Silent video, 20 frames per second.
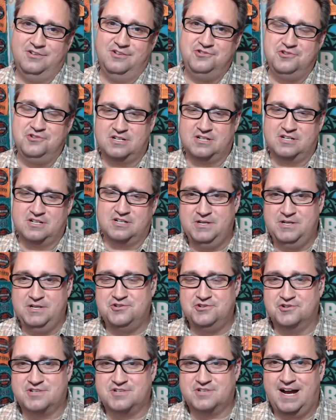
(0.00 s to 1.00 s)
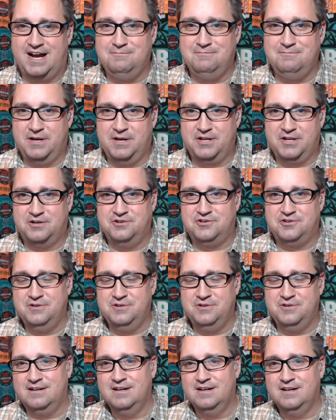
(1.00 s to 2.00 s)
You could spend your time better
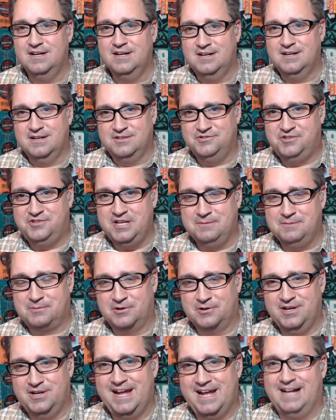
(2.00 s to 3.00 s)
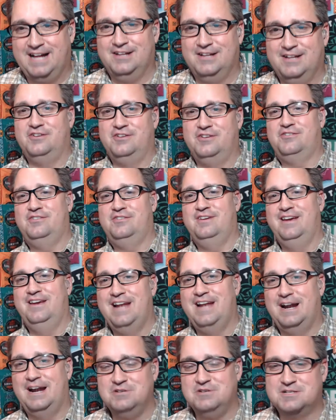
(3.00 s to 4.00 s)
doing deeper analysis." And I
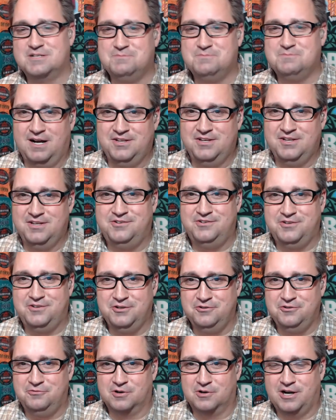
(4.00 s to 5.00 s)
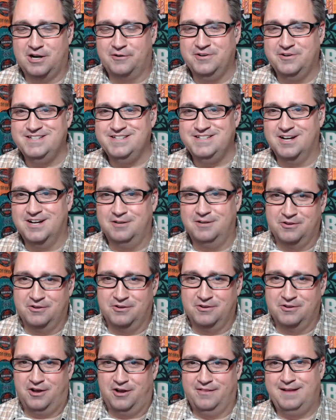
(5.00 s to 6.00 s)
responded, "Dude, we're already done with
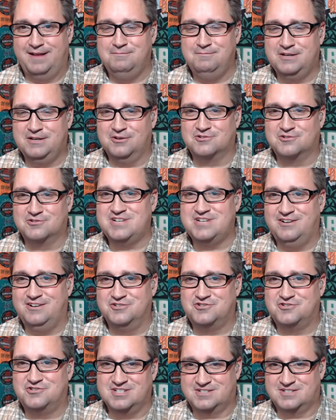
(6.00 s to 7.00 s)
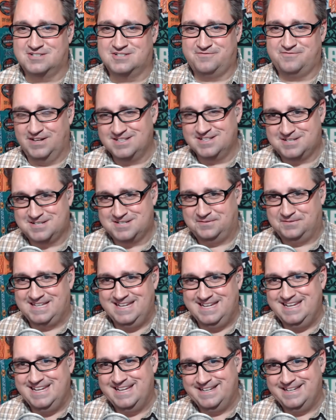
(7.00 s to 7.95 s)
all that. Miko's challenge is just fun stuff at the end."